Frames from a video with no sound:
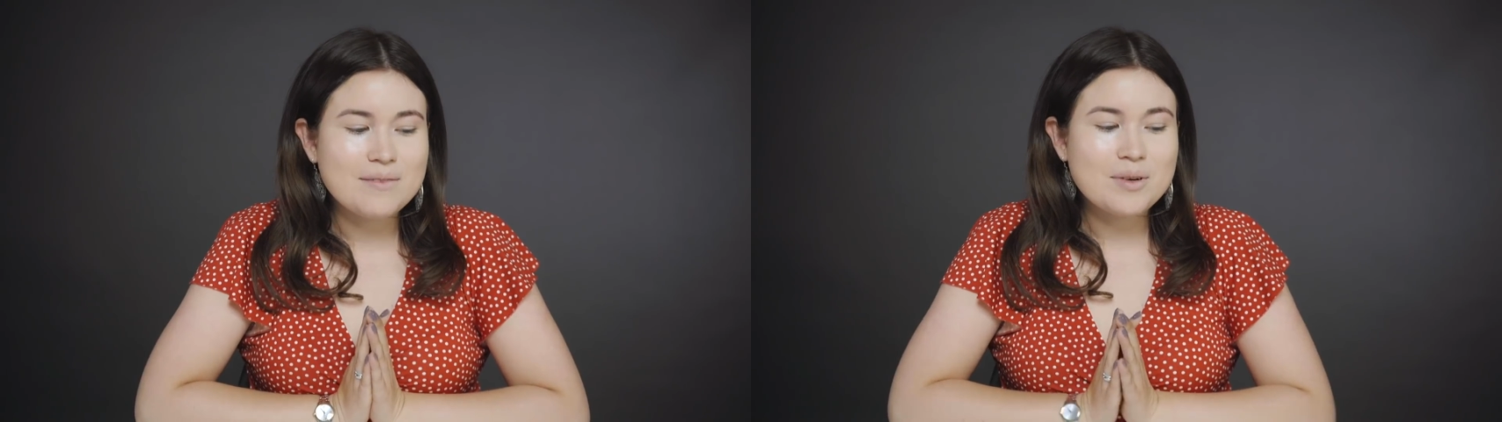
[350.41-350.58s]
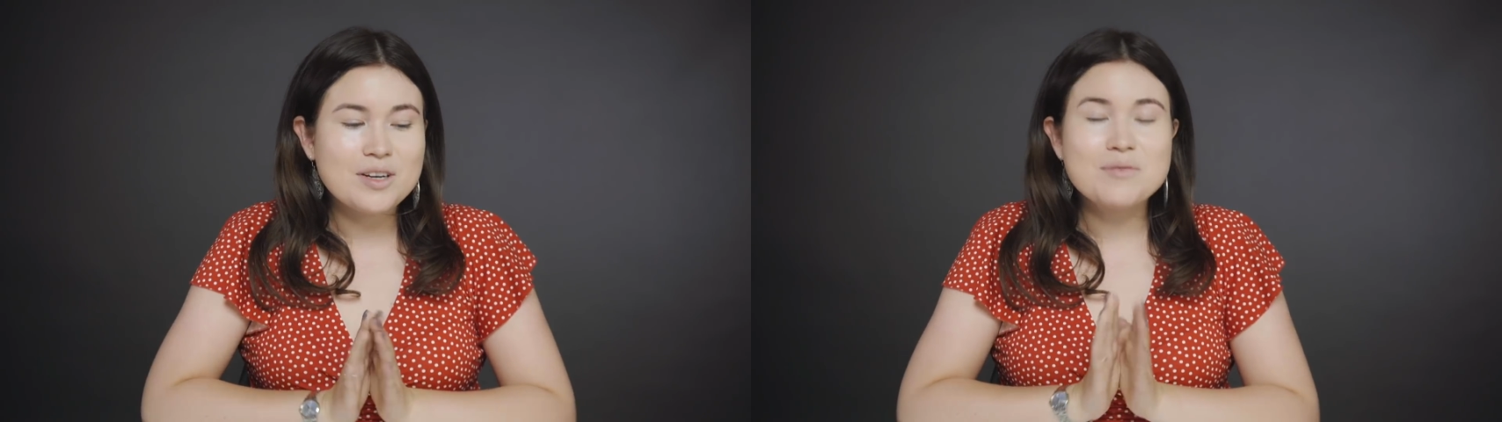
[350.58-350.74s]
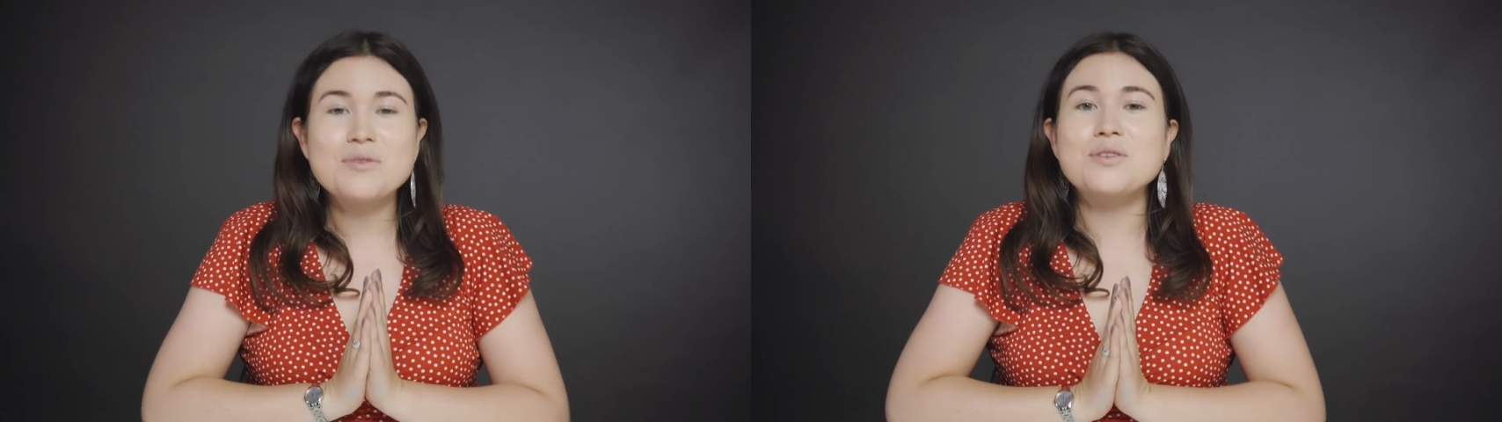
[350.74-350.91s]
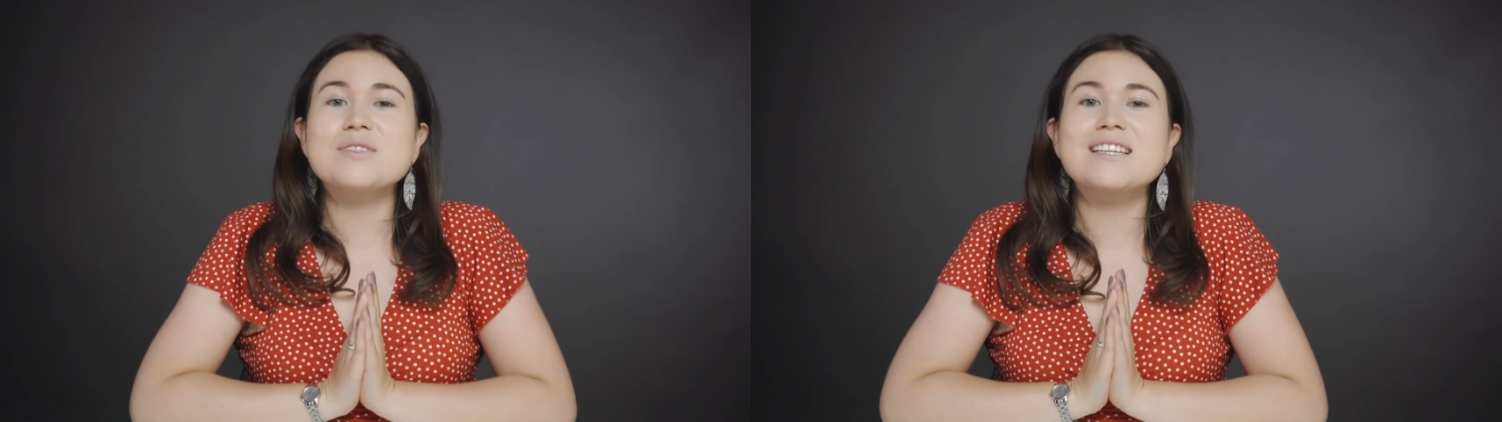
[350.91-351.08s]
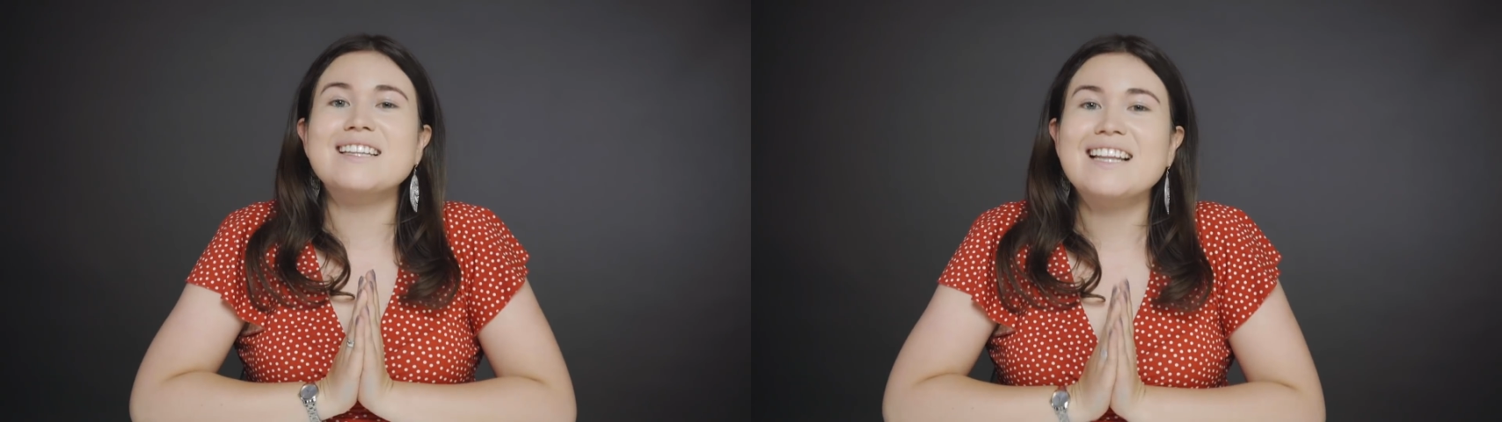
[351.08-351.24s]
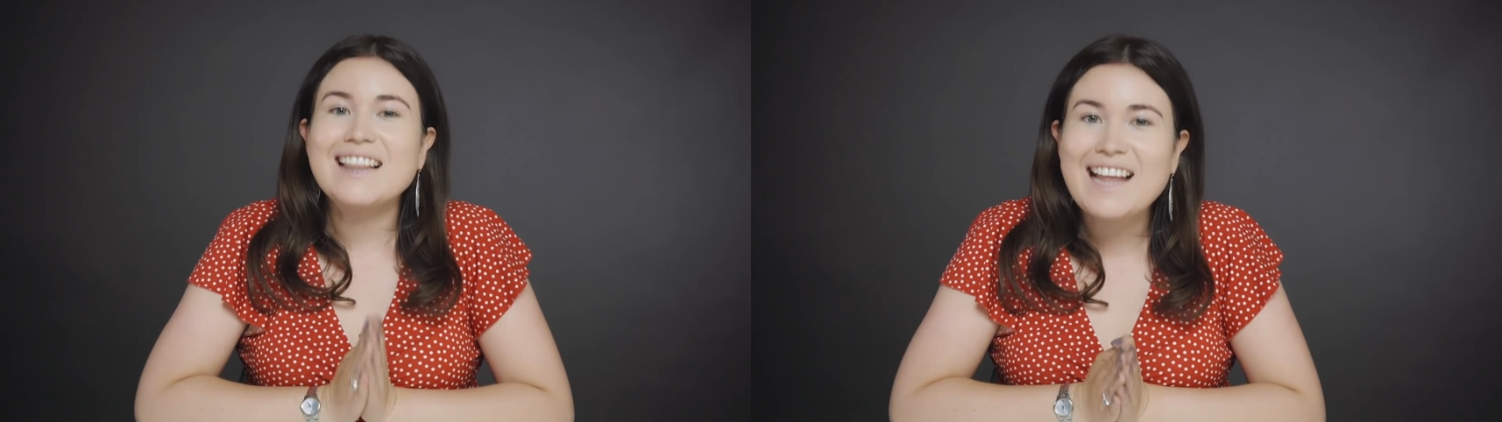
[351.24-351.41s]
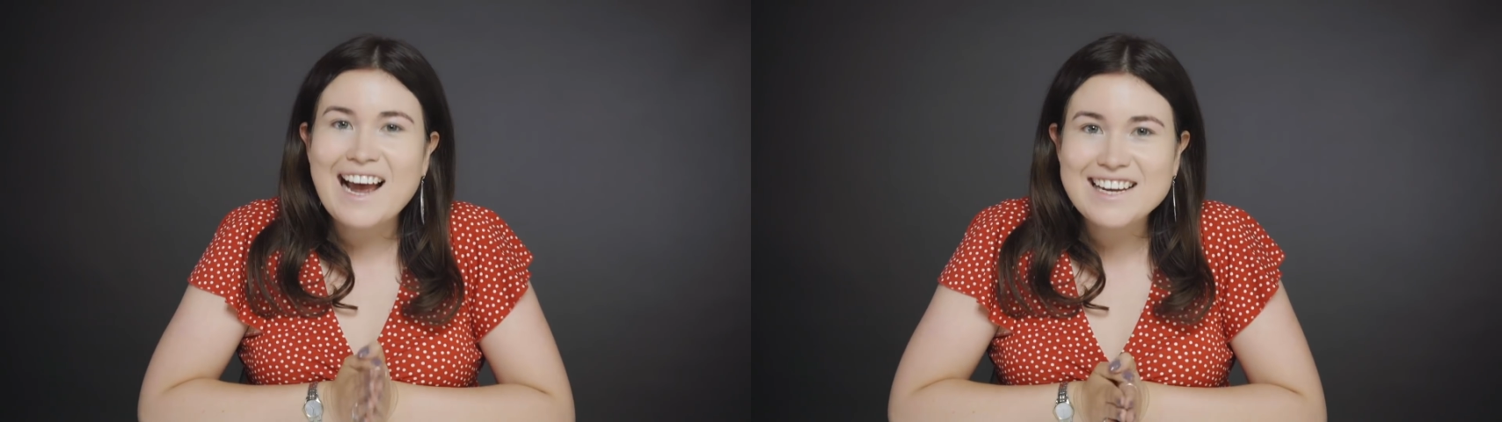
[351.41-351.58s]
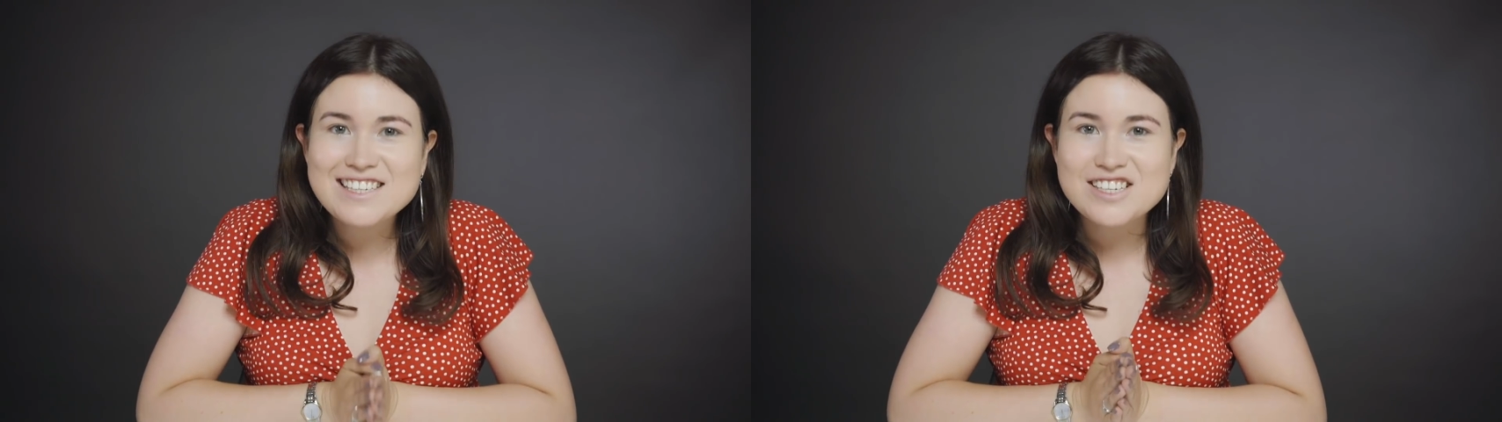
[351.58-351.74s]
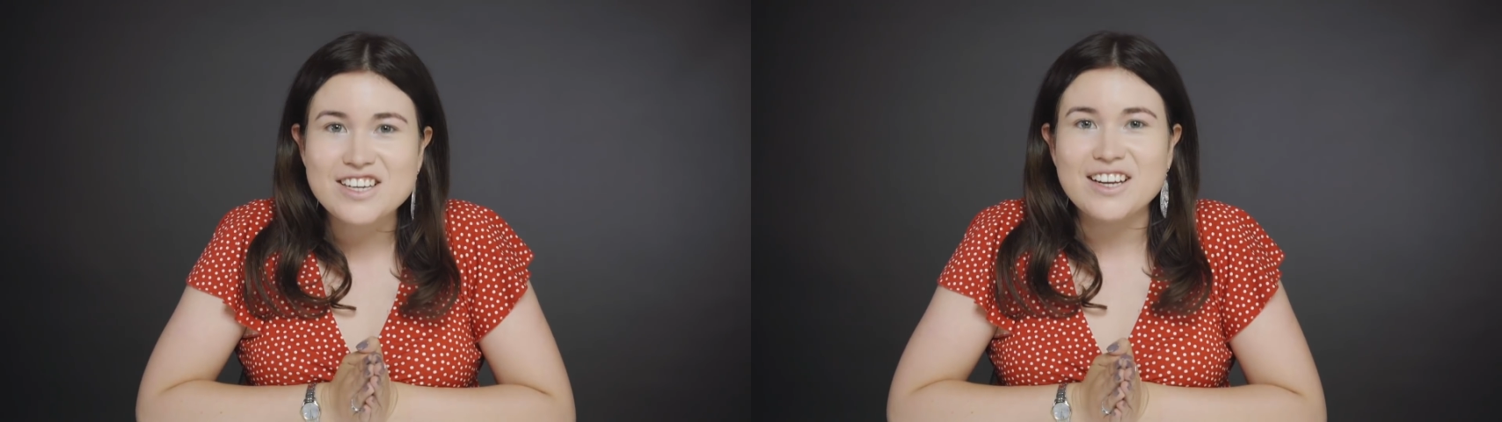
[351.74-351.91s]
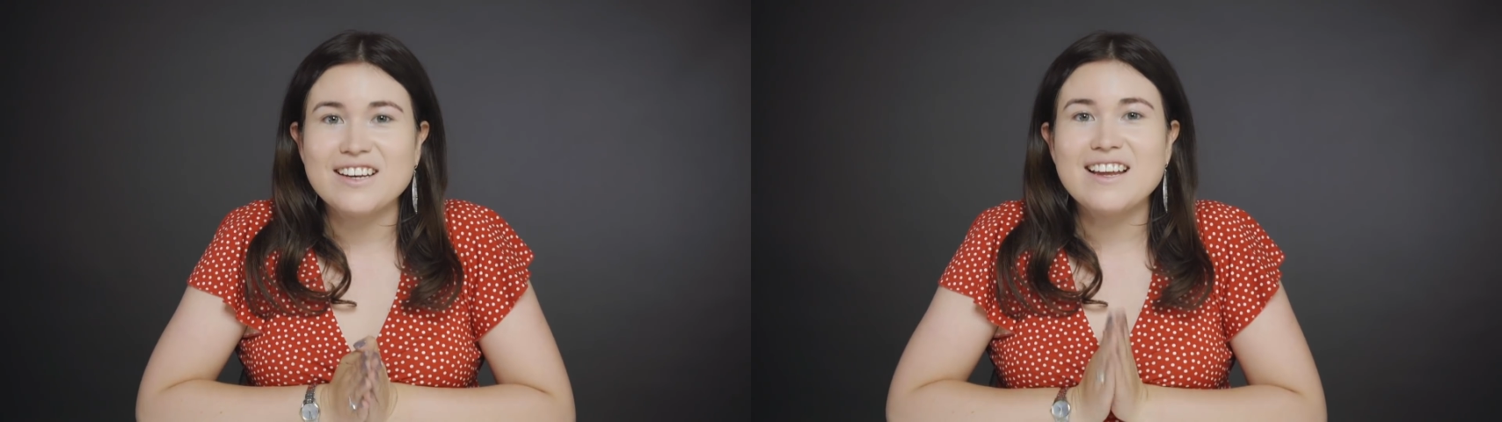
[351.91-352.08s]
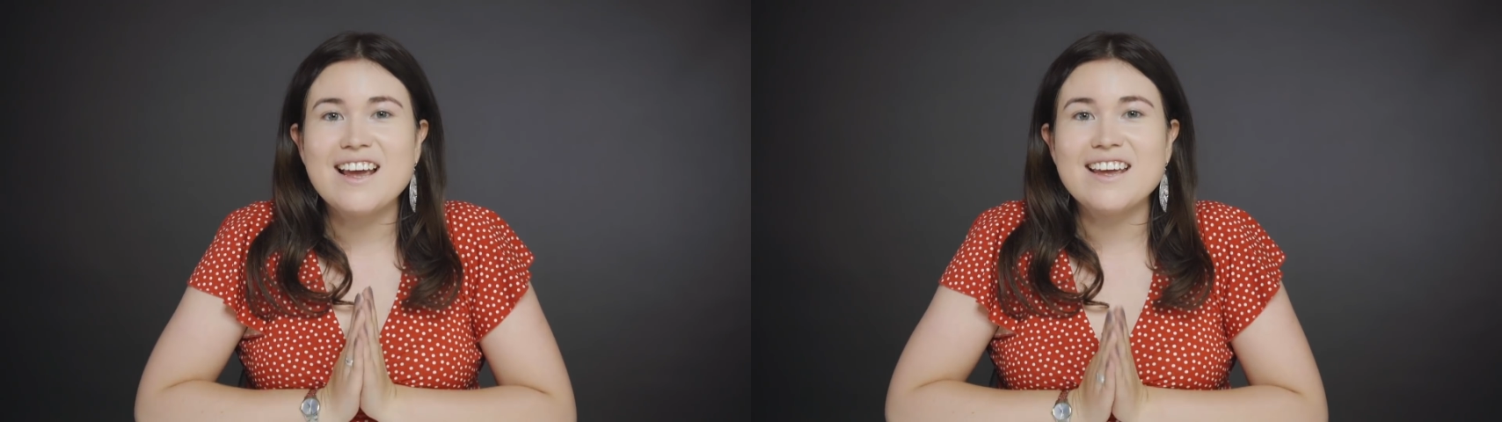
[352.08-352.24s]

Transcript: I'm gonna be using the light shade,